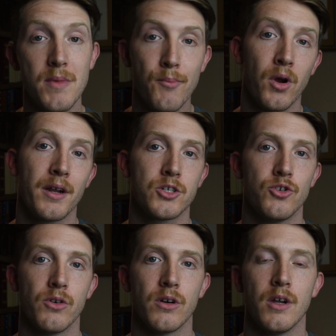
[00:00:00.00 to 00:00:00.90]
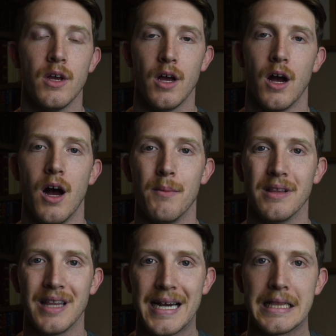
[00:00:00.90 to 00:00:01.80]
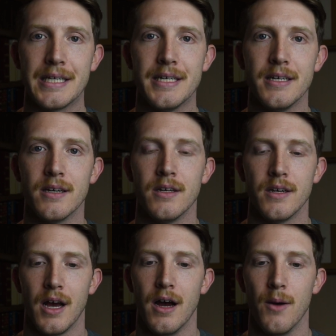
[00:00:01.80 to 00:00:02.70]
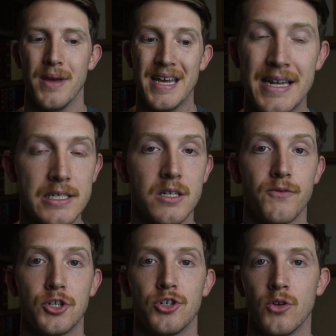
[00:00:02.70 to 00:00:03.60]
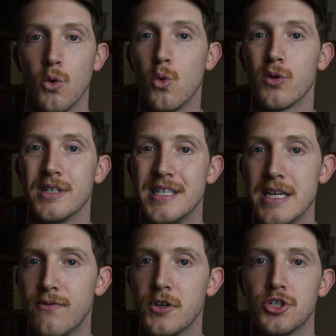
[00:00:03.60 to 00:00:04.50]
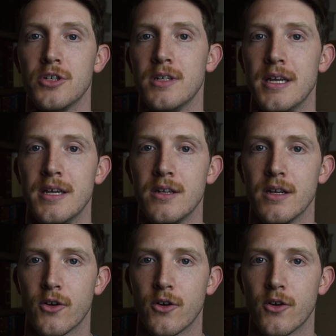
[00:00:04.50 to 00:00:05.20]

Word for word: meat products, you're um, likely um, insufficient or deficient in